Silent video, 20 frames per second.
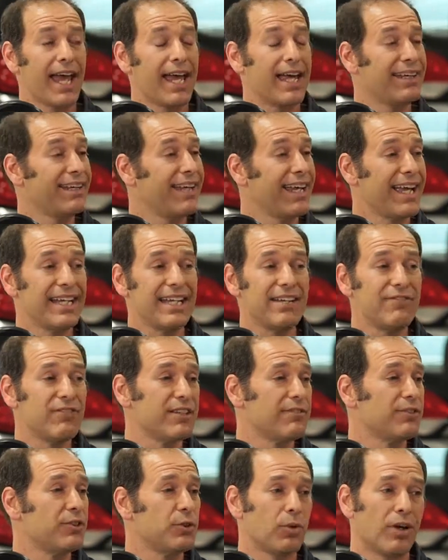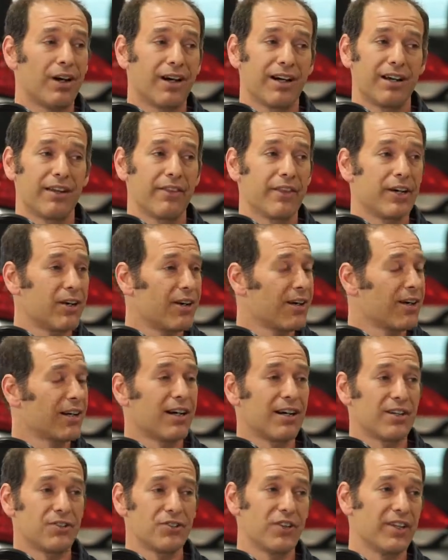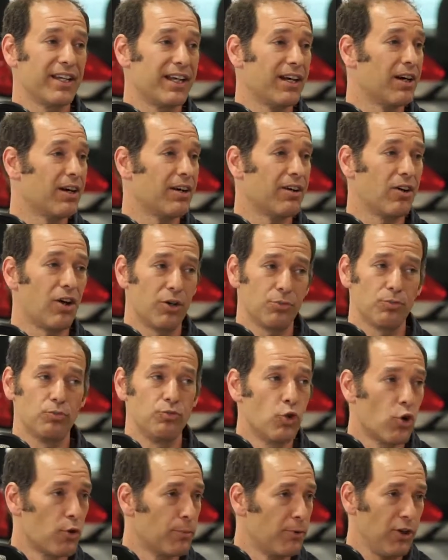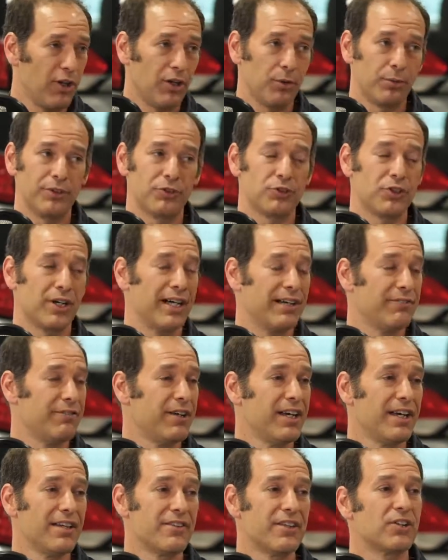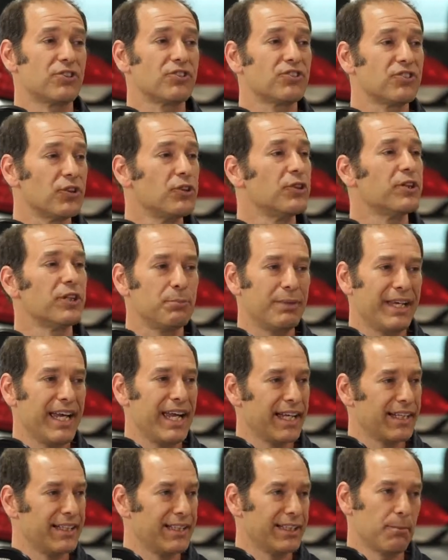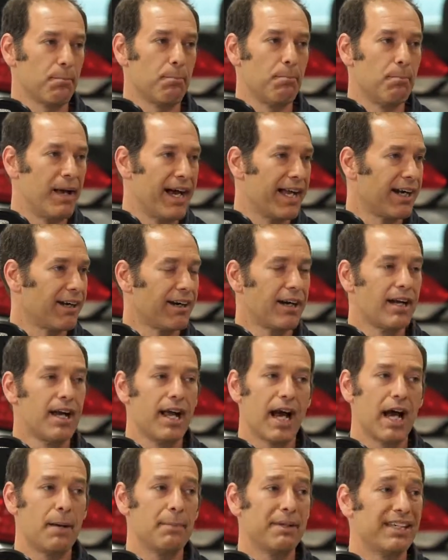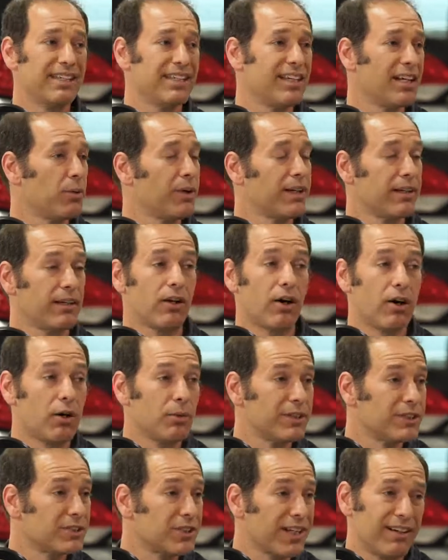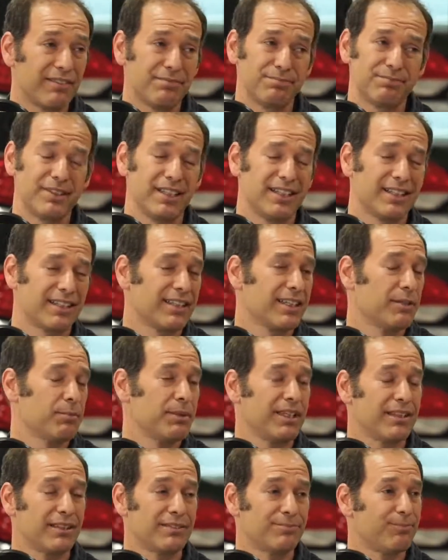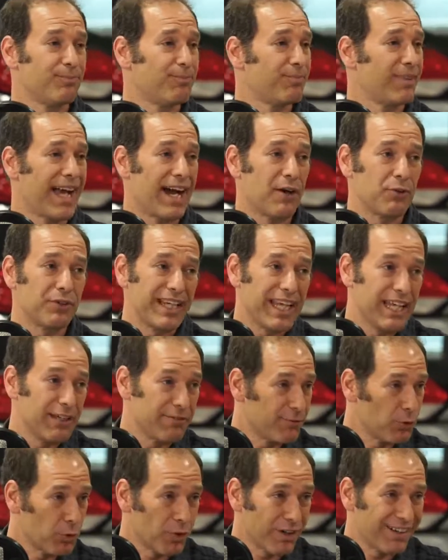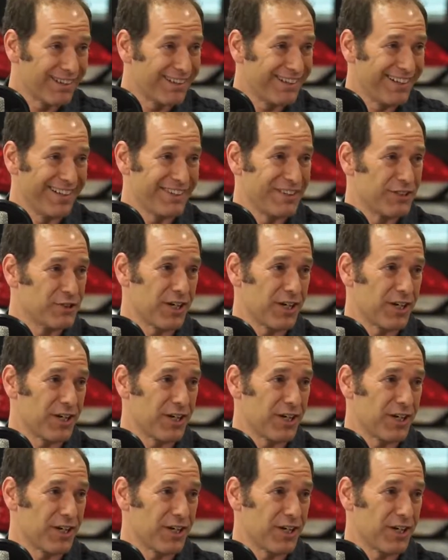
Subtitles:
And even if you are, there are cars that are normal all-wheel drive that are still going to be handling better. I mean, you know what? All-wheel drive. Look, give me a Audi A4 on the